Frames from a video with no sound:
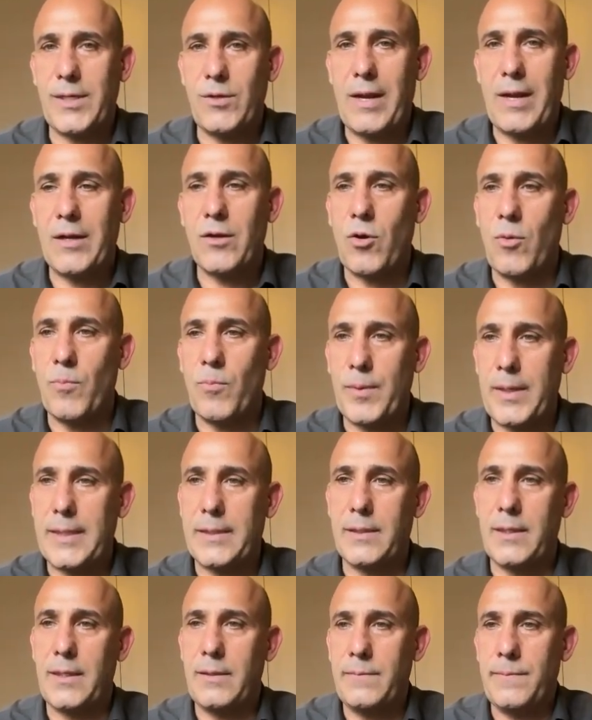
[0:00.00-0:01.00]
Iran
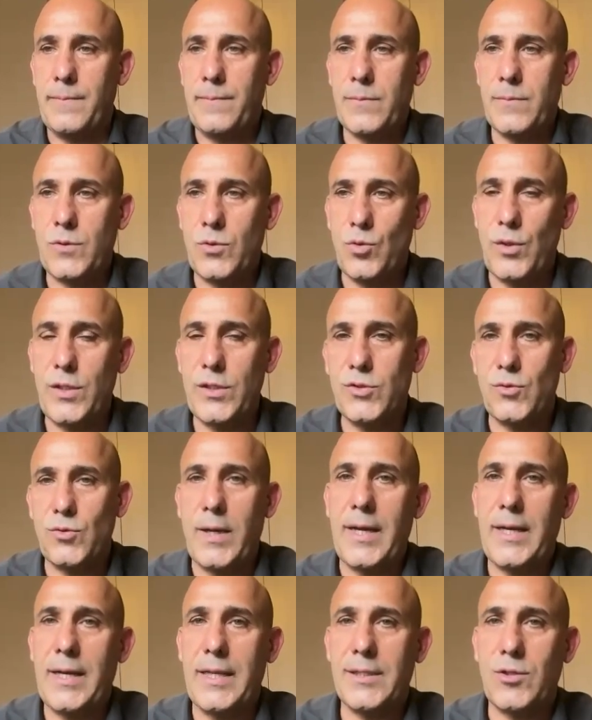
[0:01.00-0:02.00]
completely to
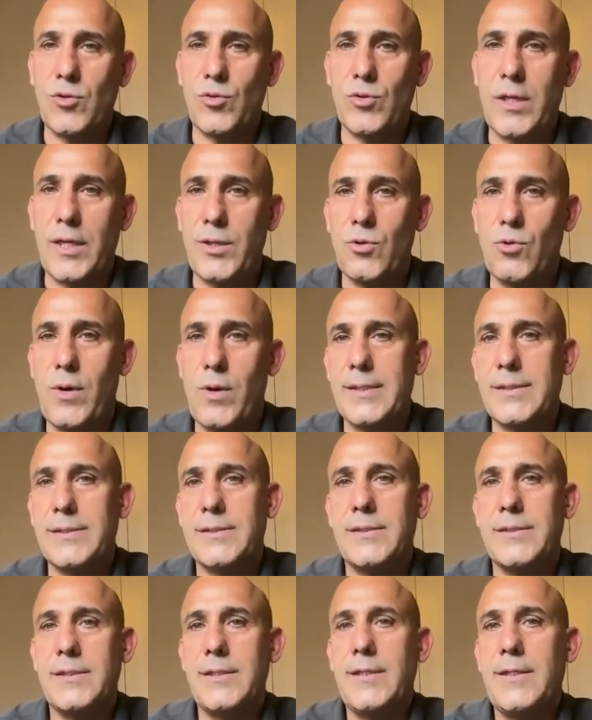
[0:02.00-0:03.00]
Israel and to the
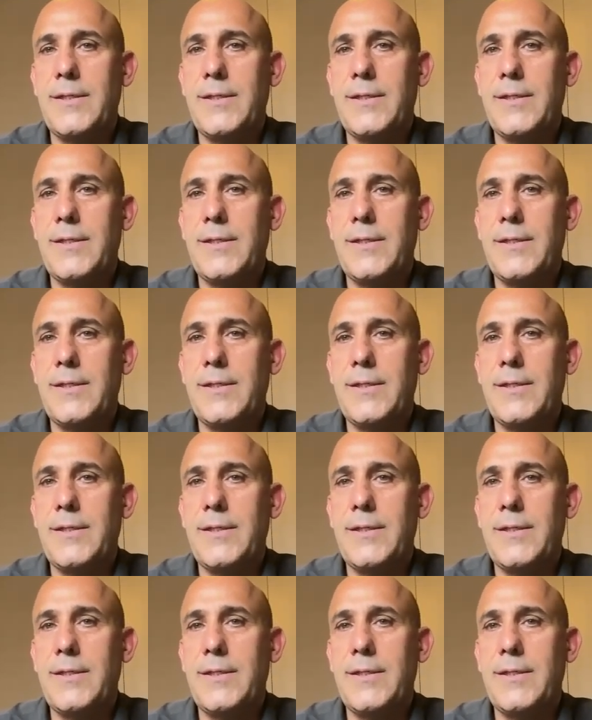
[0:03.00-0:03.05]
US.